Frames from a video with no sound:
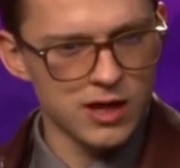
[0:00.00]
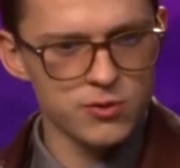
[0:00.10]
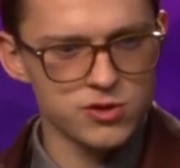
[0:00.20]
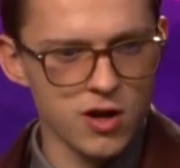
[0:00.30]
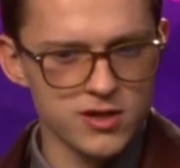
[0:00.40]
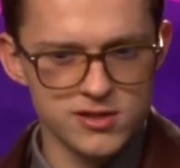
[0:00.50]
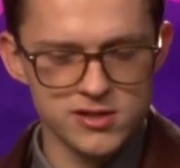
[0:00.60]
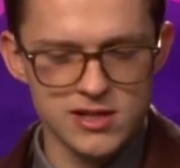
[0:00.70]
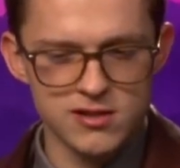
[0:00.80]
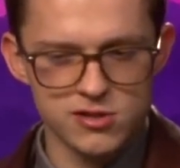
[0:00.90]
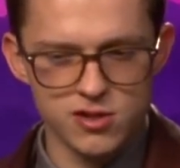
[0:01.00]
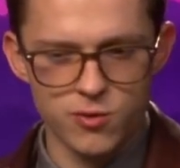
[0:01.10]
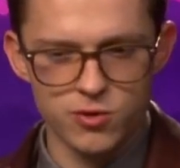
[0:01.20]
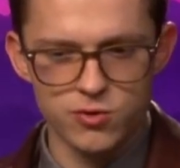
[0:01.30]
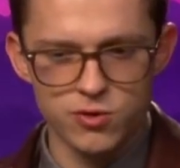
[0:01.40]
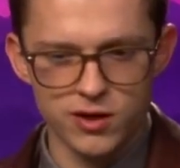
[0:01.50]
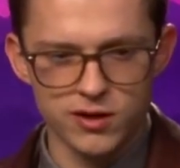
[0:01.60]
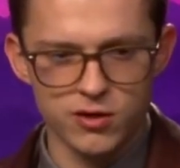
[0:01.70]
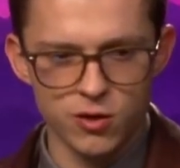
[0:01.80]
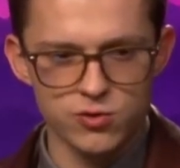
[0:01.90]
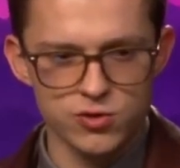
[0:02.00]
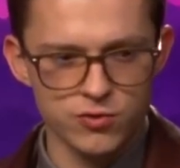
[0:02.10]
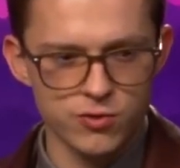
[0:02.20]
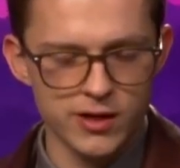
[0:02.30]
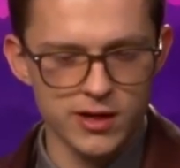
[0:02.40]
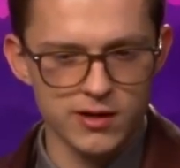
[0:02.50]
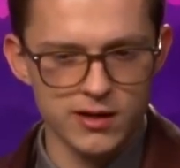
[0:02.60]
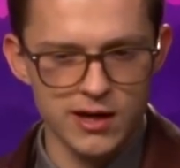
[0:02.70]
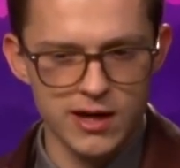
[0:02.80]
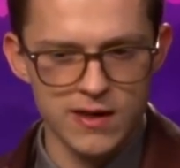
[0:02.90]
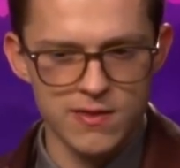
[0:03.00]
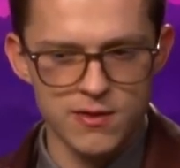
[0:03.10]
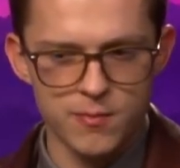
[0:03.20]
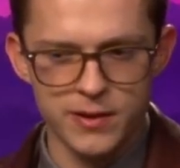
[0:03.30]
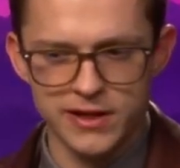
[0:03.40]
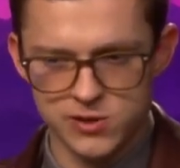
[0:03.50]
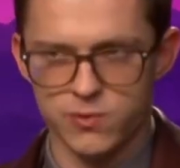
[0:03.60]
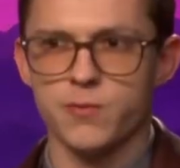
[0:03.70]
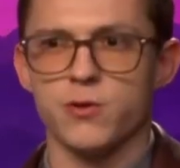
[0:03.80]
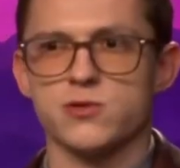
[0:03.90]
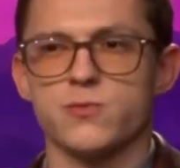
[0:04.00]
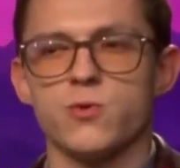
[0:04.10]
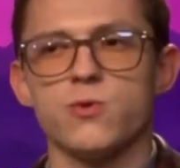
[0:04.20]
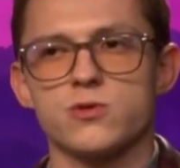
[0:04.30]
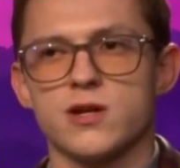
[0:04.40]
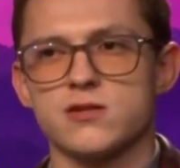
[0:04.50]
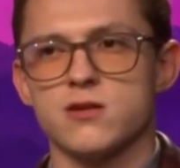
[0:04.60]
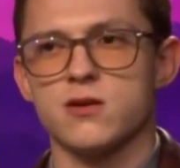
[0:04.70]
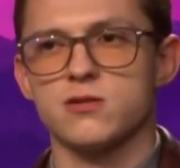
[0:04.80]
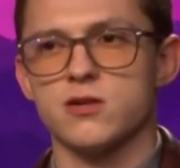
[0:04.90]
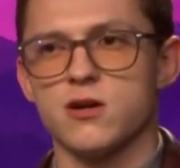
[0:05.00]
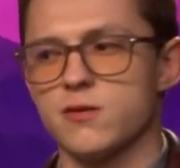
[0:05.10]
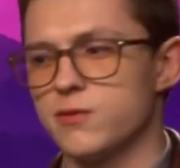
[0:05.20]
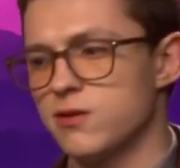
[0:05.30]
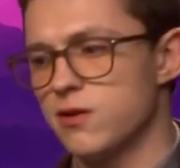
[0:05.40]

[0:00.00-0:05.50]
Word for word: it was nice to see that someone who like goes through it in the biggest way possible also has a hard time,